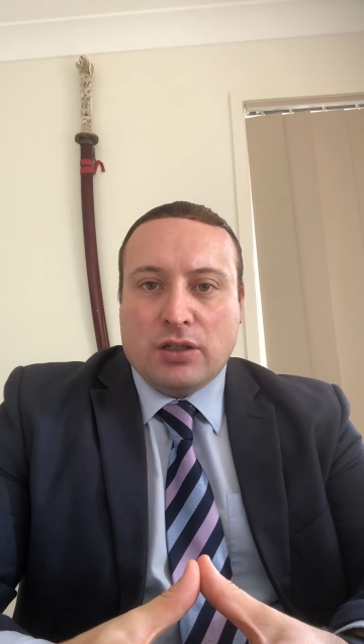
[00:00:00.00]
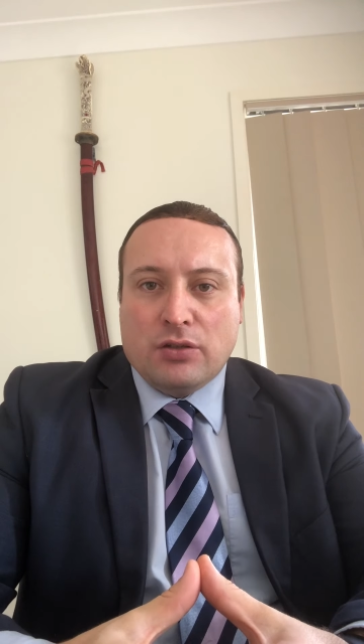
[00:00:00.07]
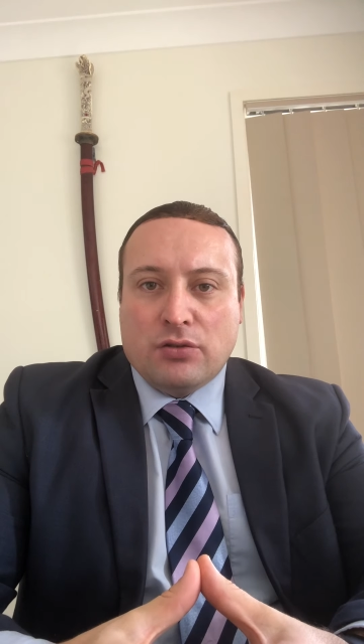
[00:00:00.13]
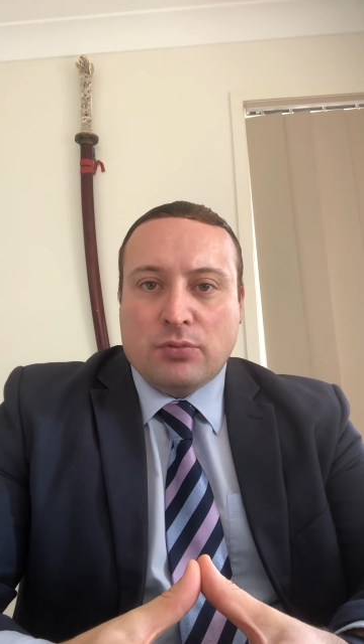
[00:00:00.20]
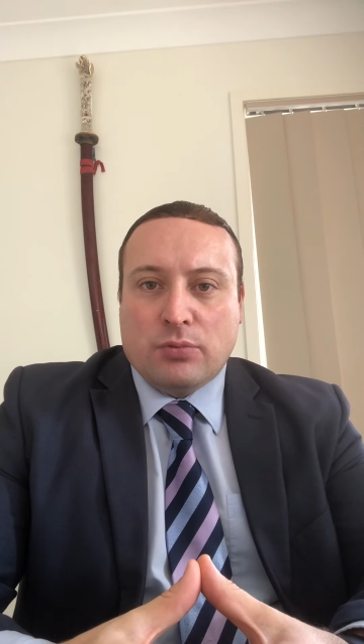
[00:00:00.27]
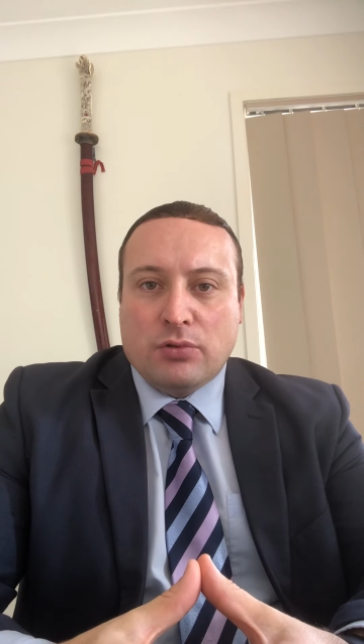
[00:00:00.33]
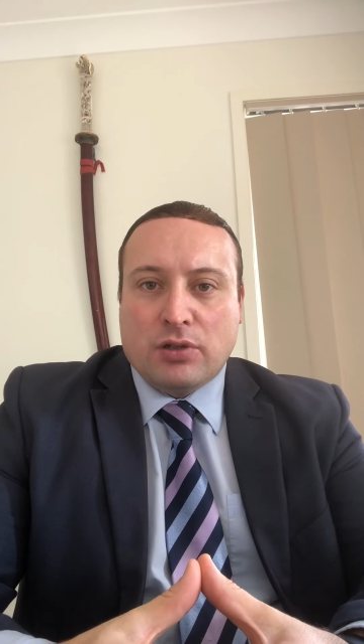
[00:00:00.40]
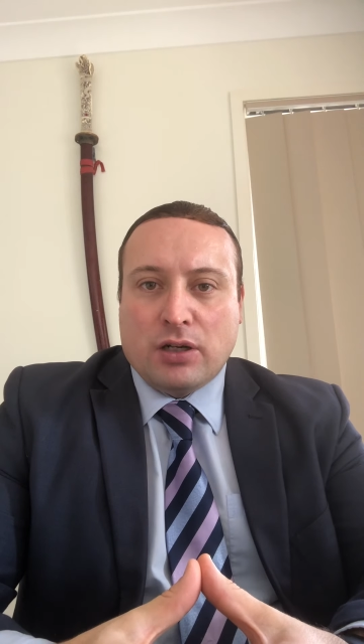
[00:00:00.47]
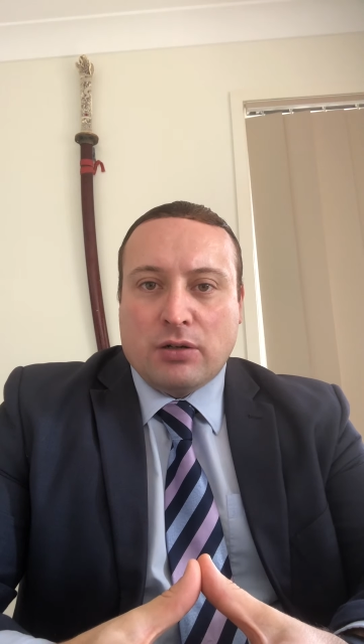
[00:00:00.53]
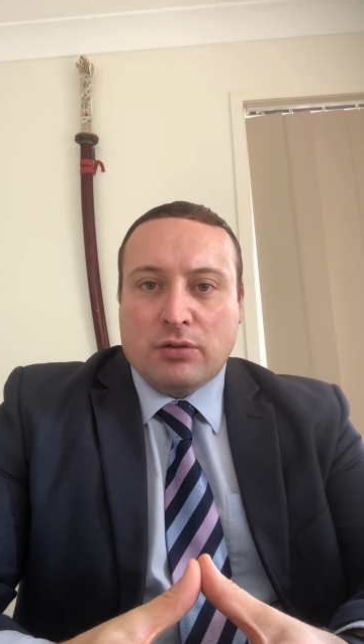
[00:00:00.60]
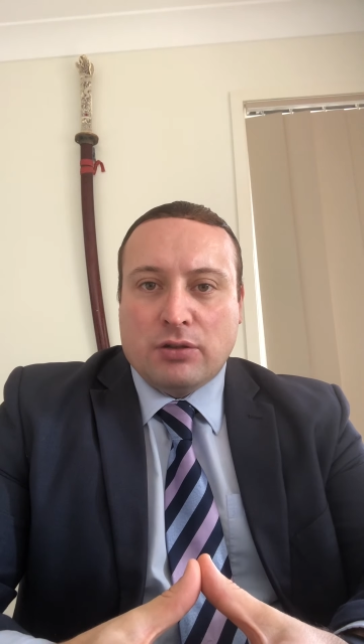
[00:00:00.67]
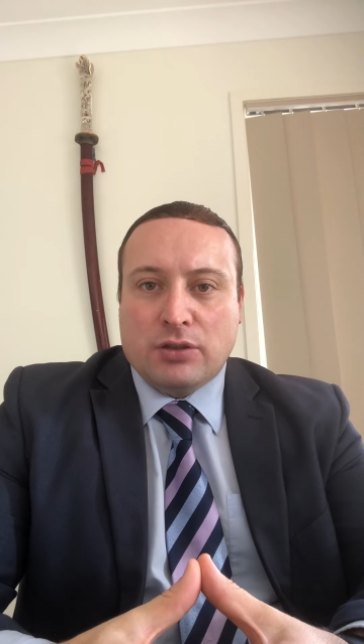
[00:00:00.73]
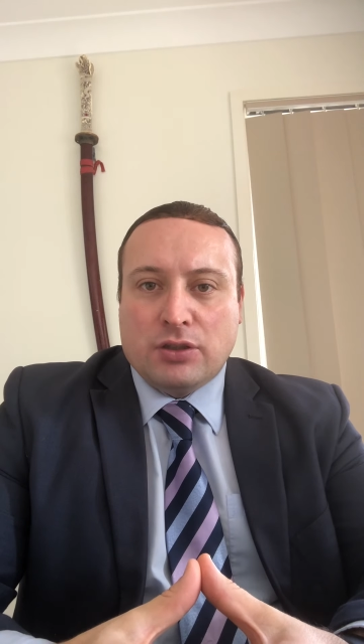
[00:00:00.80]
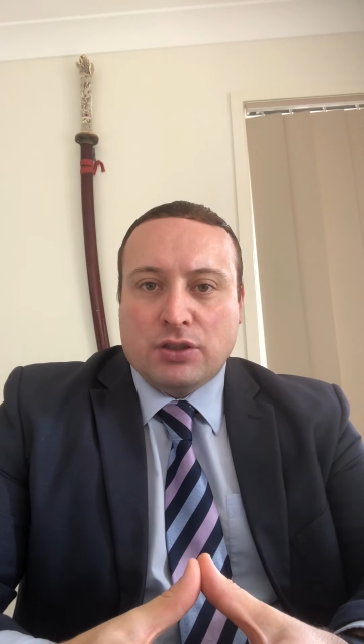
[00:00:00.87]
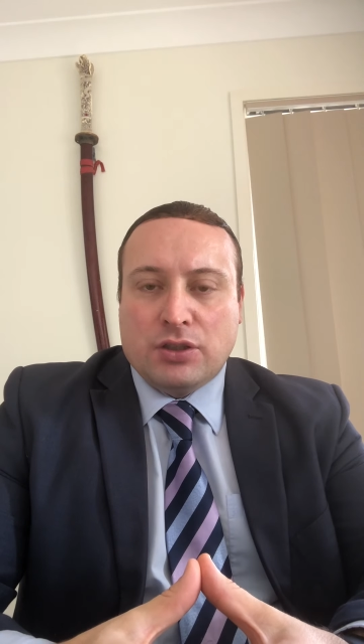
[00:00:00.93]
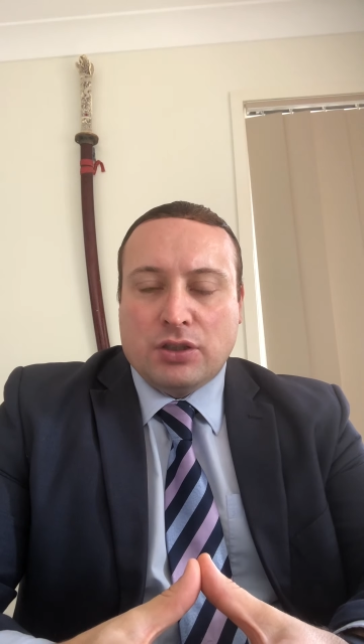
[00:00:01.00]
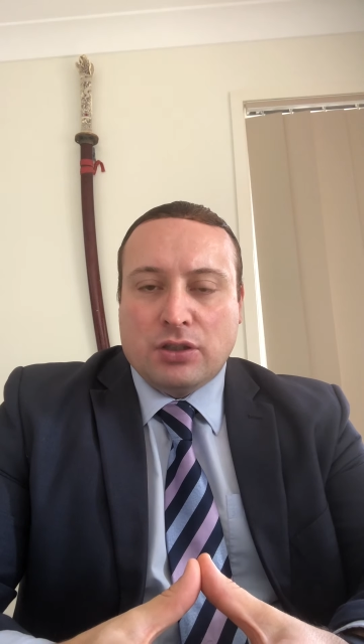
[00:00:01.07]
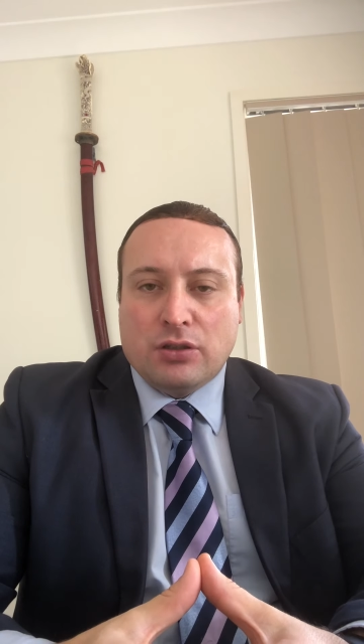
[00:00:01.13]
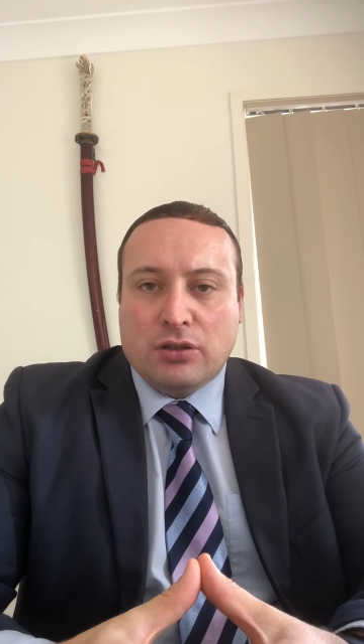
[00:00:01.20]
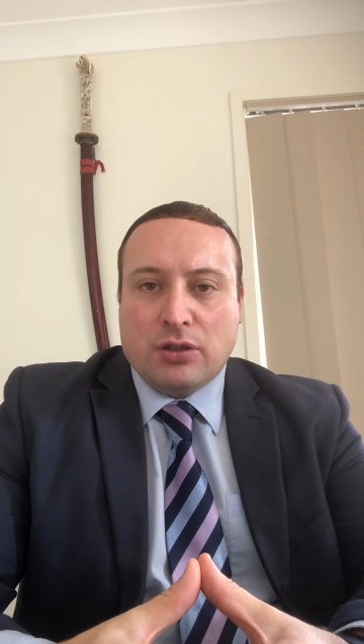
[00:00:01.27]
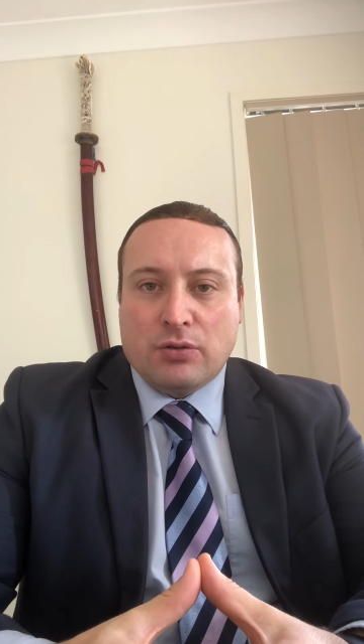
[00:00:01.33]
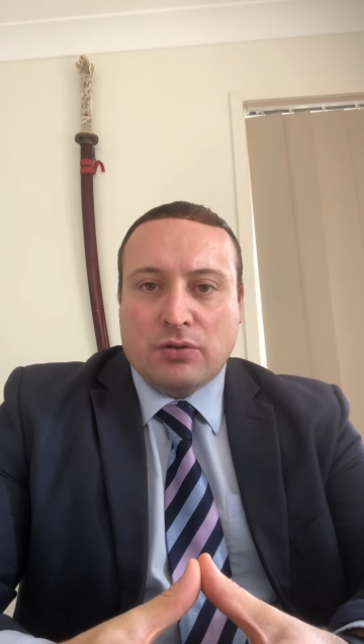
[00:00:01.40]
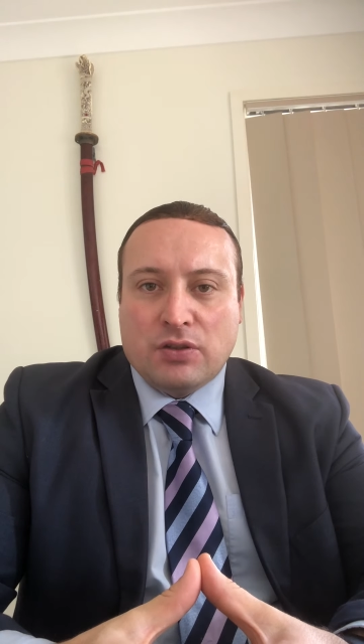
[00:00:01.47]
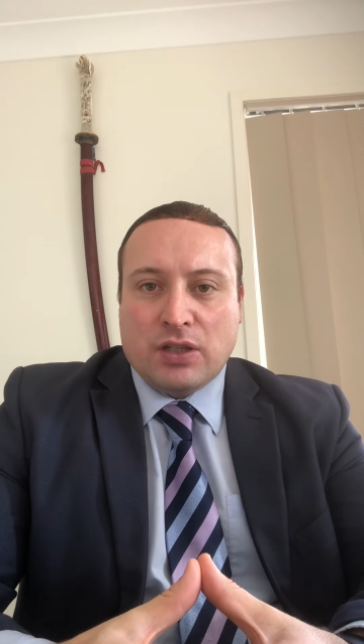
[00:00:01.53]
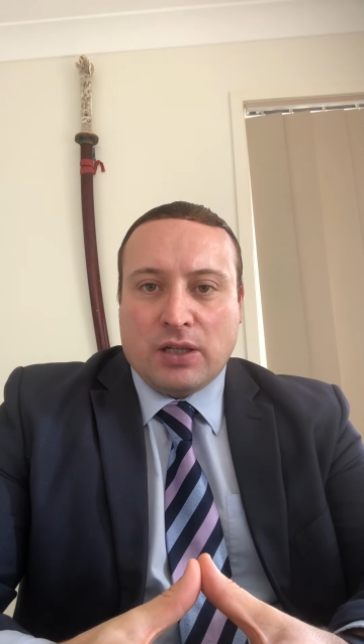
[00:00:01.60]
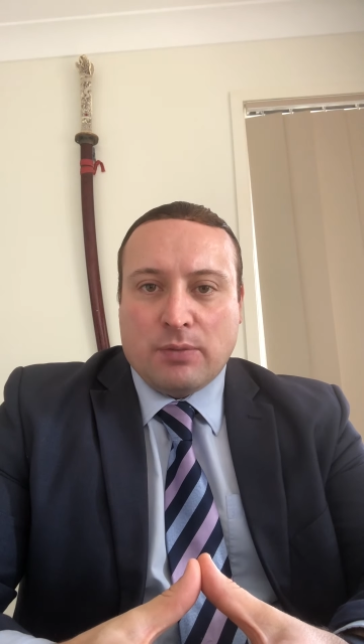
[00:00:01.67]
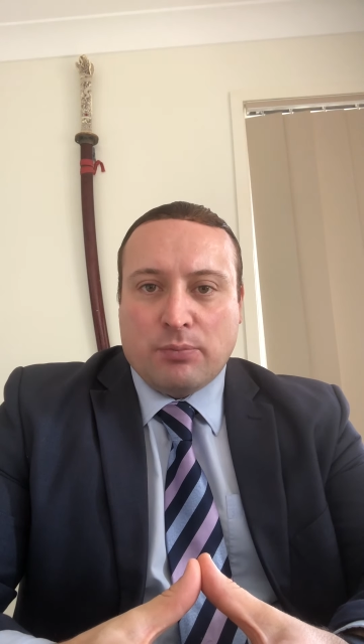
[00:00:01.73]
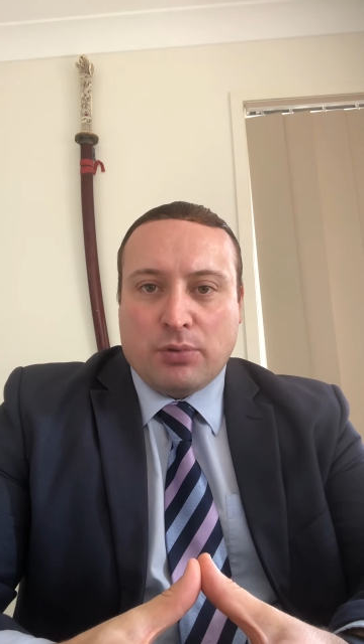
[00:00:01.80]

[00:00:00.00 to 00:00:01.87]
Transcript: double garage, low set